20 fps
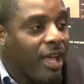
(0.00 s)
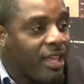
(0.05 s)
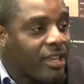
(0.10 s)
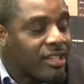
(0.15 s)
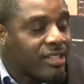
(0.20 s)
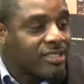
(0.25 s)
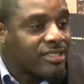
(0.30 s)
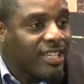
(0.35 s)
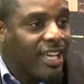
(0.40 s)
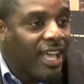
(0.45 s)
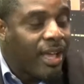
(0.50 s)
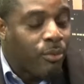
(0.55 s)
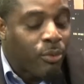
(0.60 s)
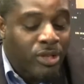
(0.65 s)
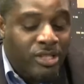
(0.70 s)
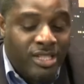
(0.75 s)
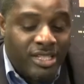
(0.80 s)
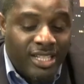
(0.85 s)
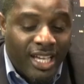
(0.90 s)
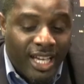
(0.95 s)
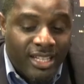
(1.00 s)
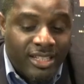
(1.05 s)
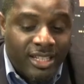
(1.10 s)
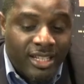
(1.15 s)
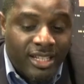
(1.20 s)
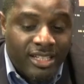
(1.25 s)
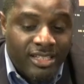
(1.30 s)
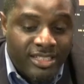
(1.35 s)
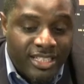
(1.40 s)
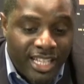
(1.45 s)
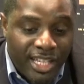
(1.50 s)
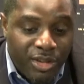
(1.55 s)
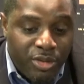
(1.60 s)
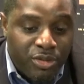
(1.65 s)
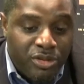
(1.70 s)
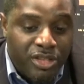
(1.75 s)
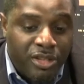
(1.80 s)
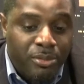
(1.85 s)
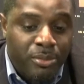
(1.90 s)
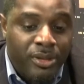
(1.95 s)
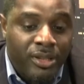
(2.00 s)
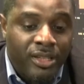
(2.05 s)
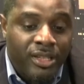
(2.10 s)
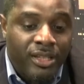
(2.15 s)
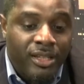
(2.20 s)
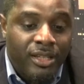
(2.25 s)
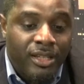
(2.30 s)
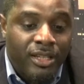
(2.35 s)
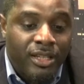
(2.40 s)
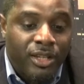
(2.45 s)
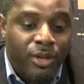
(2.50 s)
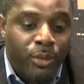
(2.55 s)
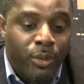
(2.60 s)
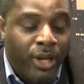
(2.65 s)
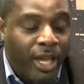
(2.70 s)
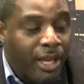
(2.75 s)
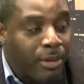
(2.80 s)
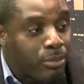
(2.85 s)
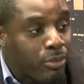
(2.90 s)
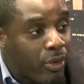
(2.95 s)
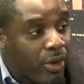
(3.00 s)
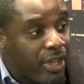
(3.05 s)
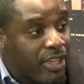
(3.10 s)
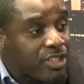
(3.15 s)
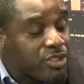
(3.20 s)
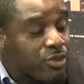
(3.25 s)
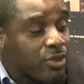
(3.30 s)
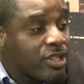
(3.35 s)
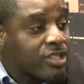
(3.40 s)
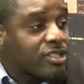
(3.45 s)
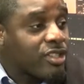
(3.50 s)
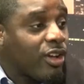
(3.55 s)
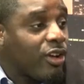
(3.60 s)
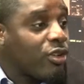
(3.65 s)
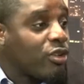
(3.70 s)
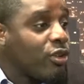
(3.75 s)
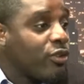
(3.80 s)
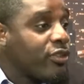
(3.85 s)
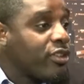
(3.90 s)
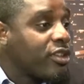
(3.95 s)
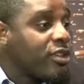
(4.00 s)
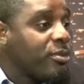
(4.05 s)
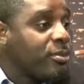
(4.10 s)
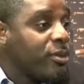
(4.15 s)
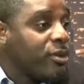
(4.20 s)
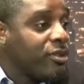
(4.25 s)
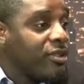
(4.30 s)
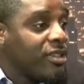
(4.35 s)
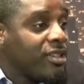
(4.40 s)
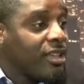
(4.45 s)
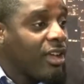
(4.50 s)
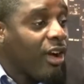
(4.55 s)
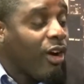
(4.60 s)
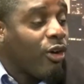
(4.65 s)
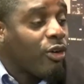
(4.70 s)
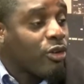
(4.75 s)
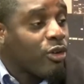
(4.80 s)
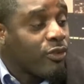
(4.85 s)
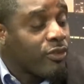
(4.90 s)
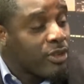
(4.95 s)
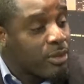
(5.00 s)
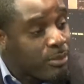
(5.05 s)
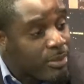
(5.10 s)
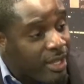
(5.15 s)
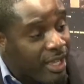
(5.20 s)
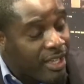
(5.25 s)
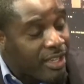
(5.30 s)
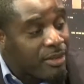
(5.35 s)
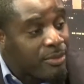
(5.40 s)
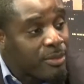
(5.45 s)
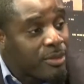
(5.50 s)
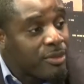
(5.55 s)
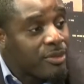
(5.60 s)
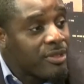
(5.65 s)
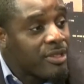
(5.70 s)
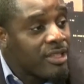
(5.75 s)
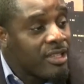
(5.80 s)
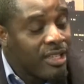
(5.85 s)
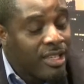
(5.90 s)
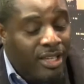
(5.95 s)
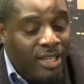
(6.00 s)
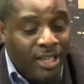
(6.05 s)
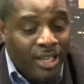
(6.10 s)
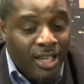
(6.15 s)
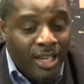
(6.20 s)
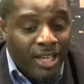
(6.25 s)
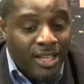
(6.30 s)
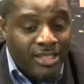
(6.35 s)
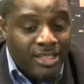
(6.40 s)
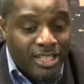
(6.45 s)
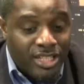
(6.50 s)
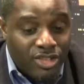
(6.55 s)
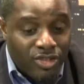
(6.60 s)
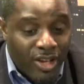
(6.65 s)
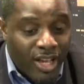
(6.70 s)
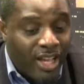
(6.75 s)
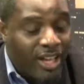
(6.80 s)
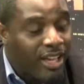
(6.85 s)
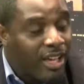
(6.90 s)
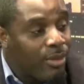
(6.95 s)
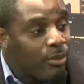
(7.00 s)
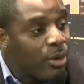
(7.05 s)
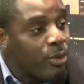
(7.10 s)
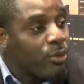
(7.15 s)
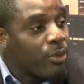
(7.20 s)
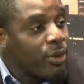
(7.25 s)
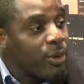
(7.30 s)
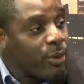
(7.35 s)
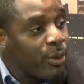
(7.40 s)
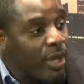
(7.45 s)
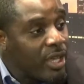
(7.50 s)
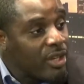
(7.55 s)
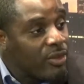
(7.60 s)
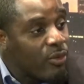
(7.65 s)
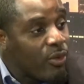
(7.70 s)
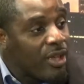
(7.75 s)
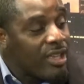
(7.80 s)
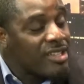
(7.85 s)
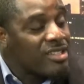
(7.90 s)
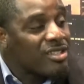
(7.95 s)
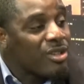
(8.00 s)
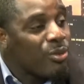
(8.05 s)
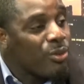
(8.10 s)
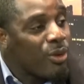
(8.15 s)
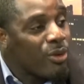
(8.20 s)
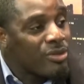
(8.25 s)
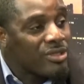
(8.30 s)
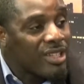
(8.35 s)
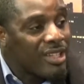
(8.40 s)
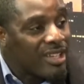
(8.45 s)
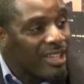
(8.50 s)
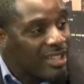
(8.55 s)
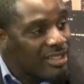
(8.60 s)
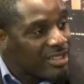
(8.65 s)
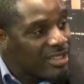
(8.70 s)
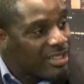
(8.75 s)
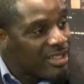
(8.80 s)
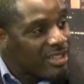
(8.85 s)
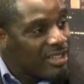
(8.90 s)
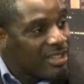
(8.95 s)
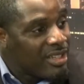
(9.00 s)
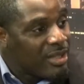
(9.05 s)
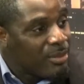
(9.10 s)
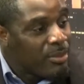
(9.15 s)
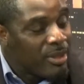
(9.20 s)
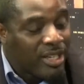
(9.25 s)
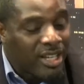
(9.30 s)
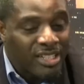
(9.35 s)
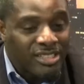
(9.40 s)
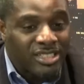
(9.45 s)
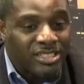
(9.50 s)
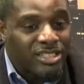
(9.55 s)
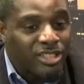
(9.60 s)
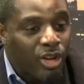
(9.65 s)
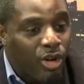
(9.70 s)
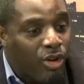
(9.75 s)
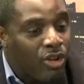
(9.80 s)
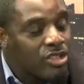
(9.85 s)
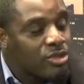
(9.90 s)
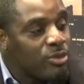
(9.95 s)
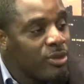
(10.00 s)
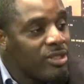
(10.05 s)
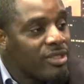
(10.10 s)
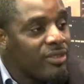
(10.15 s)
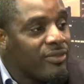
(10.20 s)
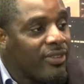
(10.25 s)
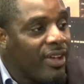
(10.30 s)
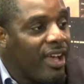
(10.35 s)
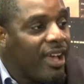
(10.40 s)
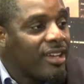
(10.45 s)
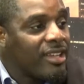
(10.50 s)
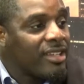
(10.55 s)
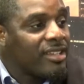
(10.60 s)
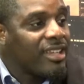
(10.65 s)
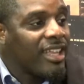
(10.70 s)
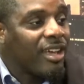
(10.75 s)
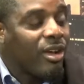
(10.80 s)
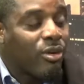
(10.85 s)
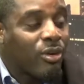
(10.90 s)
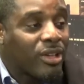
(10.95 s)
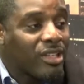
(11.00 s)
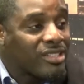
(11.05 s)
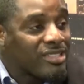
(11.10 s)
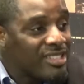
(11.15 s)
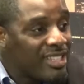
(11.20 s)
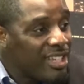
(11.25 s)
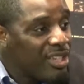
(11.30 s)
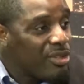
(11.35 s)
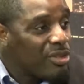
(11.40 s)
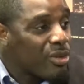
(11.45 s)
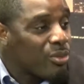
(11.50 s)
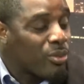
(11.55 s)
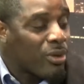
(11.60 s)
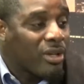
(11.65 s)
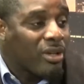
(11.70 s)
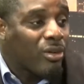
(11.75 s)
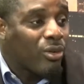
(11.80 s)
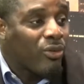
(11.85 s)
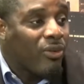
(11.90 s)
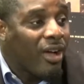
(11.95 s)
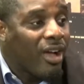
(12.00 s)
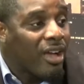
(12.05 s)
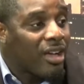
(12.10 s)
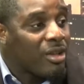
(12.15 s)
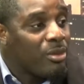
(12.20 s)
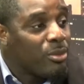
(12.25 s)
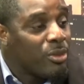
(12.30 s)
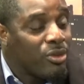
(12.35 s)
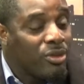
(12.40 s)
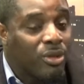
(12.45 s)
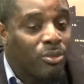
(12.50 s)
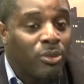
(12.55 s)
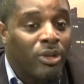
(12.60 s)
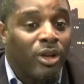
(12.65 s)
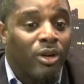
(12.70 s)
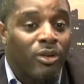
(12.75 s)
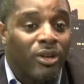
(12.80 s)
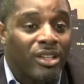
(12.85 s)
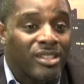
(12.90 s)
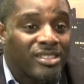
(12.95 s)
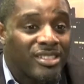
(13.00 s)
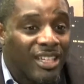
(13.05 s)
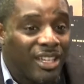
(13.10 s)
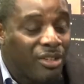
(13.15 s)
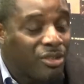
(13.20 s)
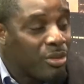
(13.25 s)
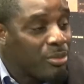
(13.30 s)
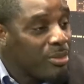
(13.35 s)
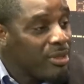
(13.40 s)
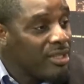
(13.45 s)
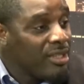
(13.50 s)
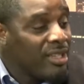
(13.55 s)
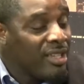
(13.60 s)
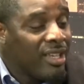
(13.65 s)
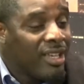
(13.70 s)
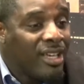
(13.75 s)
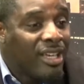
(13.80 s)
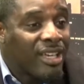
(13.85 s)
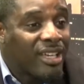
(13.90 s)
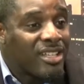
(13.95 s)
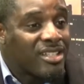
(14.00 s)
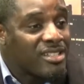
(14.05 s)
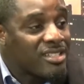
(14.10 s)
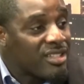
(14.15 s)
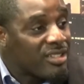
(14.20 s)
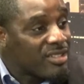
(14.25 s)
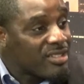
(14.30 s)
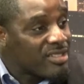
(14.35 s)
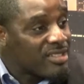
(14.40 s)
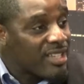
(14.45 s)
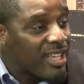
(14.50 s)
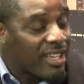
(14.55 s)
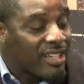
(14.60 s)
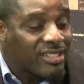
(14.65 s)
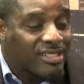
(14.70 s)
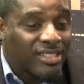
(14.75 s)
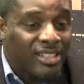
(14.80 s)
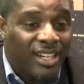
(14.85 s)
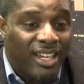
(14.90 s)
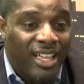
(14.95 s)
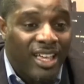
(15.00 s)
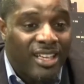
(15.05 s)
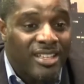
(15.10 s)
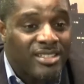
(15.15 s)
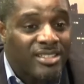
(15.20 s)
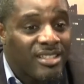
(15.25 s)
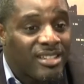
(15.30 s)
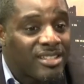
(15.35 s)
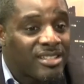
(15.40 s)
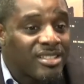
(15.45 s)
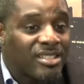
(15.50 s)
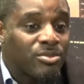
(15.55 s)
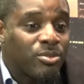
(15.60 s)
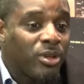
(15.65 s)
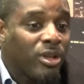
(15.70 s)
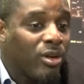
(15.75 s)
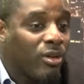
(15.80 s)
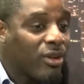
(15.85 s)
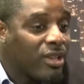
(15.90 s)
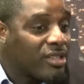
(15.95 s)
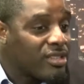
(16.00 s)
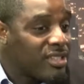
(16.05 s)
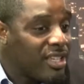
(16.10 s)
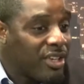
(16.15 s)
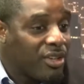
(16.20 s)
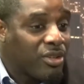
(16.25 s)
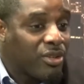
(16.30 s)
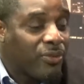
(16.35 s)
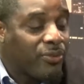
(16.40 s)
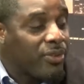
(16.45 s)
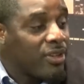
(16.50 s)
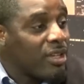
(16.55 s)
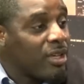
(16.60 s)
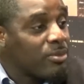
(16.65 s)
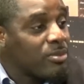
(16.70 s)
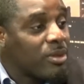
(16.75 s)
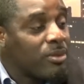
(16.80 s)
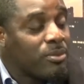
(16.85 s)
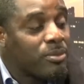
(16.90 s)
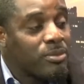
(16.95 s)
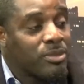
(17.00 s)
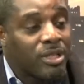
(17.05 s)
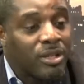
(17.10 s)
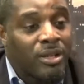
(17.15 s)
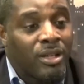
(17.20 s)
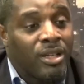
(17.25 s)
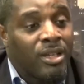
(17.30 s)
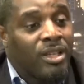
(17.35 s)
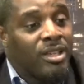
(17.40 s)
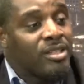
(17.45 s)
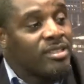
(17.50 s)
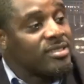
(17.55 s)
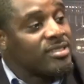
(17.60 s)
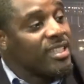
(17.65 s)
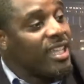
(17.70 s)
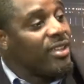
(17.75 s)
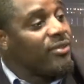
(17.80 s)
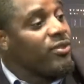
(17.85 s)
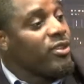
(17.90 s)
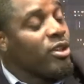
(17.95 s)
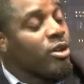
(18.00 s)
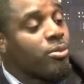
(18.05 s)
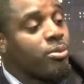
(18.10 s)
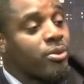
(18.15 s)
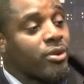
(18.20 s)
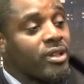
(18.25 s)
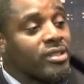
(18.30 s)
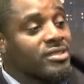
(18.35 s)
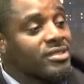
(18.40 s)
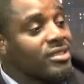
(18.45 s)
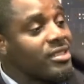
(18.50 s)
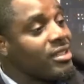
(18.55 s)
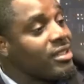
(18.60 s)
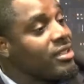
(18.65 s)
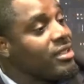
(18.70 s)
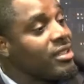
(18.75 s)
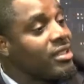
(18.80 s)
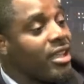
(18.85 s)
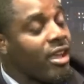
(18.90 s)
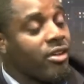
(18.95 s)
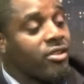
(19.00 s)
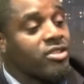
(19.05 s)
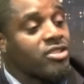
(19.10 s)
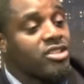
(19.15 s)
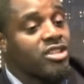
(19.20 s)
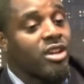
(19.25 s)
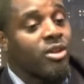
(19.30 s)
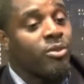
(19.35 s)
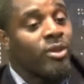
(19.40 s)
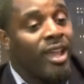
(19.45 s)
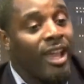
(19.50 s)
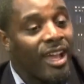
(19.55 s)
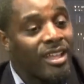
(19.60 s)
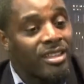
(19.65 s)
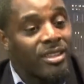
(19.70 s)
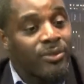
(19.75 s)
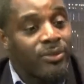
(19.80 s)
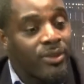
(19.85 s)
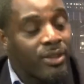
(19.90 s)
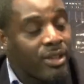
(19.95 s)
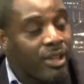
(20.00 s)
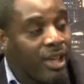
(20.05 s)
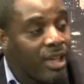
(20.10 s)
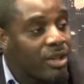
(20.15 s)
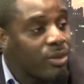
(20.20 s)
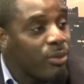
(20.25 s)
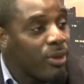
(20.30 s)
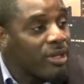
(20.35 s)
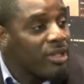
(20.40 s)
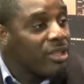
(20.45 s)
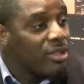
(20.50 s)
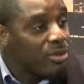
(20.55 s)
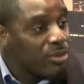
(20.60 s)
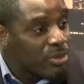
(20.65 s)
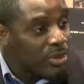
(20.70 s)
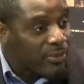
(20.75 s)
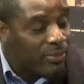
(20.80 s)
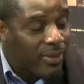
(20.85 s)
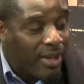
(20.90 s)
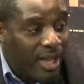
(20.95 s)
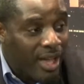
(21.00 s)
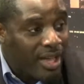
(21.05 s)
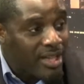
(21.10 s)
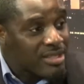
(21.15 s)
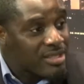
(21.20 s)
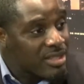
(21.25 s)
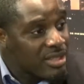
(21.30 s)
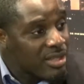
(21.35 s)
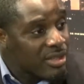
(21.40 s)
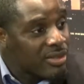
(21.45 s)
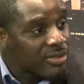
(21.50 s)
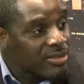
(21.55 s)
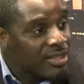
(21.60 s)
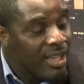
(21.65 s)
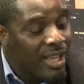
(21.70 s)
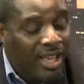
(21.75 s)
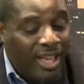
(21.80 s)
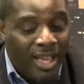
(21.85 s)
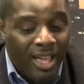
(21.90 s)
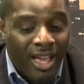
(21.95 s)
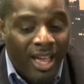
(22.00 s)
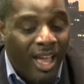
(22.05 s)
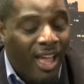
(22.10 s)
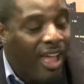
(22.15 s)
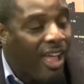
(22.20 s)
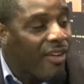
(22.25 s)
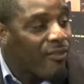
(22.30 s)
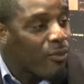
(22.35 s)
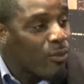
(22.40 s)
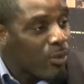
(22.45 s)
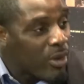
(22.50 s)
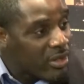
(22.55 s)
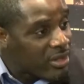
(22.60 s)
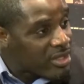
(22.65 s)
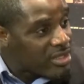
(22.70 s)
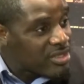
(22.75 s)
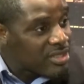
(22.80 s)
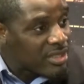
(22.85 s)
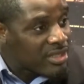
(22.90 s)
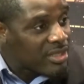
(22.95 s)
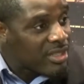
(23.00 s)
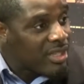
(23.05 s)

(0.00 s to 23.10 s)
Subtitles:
of time. We just have to continue to create brain trust all over the community, all over the black community, to try and come up with creative ways to work together. Because as long as we divide it, they're going to continue to run over our community. We're going to continue to be considered second-class citizens. We're going to continue to fill up the Stateville prison and Cook County jail. We have to figure out a way to unify ourselves and have one agenda